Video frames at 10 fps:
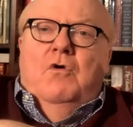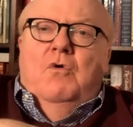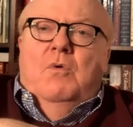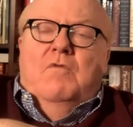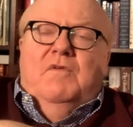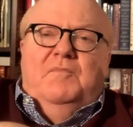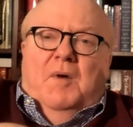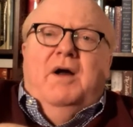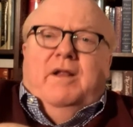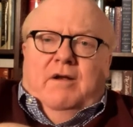who
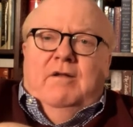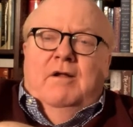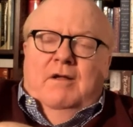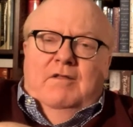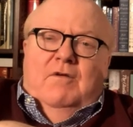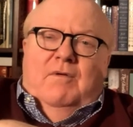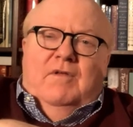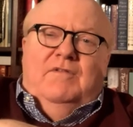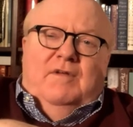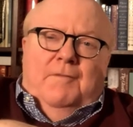responded to
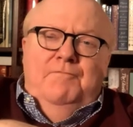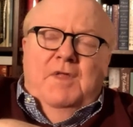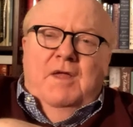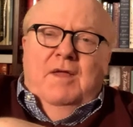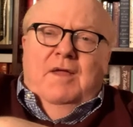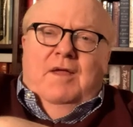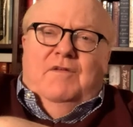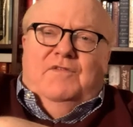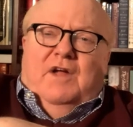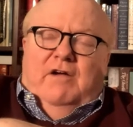his, um,
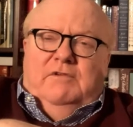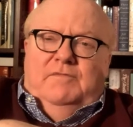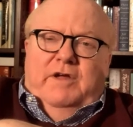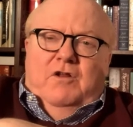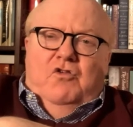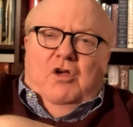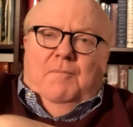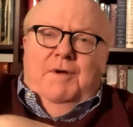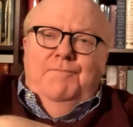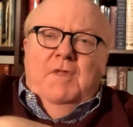his style of
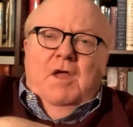leadership